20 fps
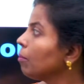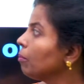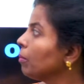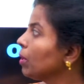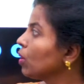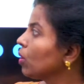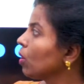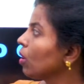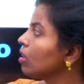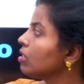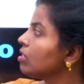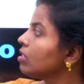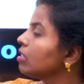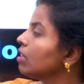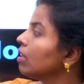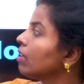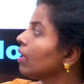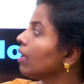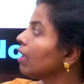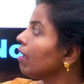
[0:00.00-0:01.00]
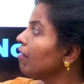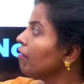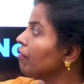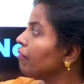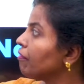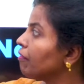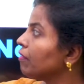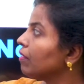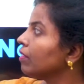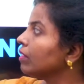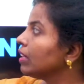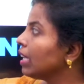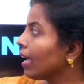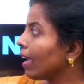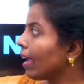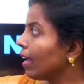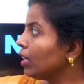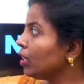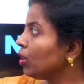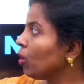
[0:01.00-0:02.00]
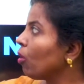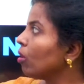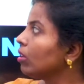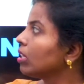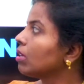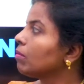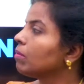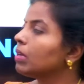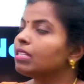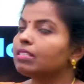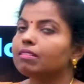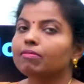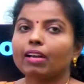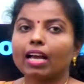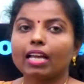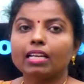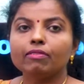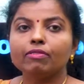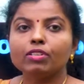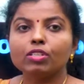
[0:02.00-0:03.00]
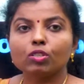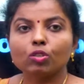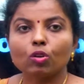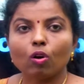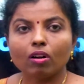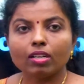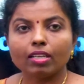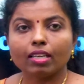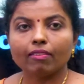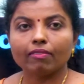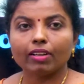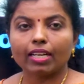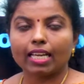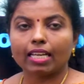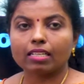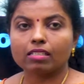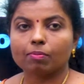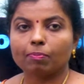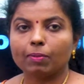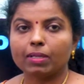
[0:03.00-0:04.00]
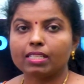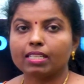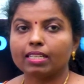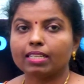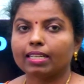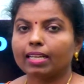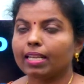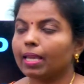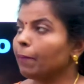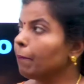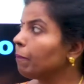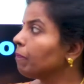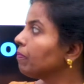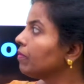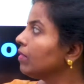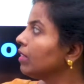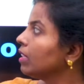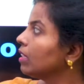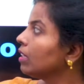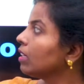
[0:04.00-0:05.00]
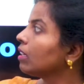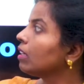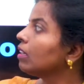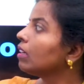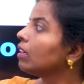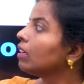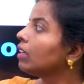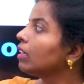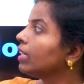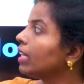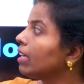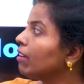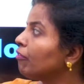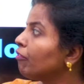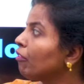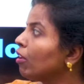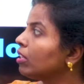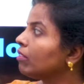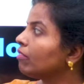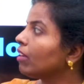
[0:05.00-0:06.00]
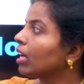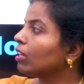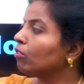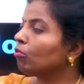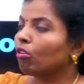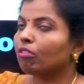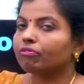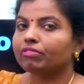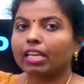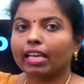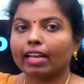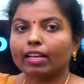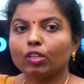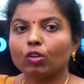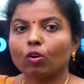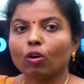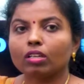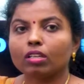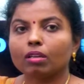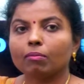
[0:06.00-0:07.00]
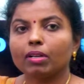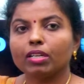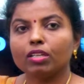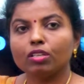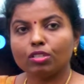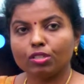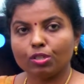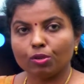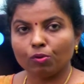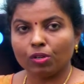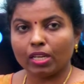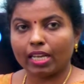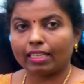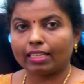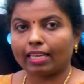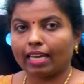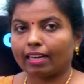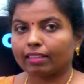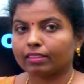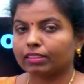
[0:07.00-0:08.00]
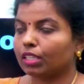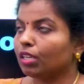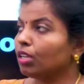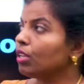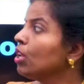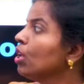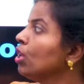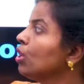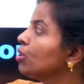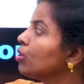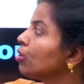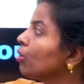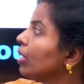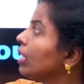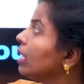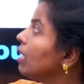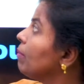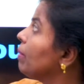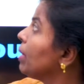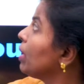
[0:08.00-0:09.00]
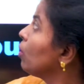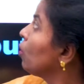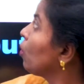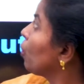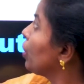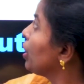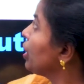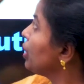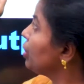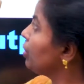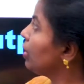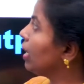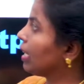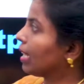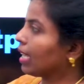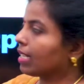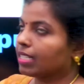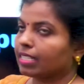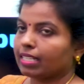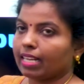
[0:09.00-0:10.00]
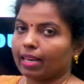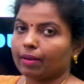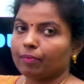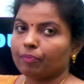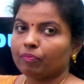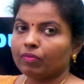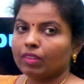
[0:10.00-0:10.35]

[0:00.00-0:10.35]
Because if the end argument's value is not given explicitly, the default value of the end argument is new line character, so it will be going to the next line.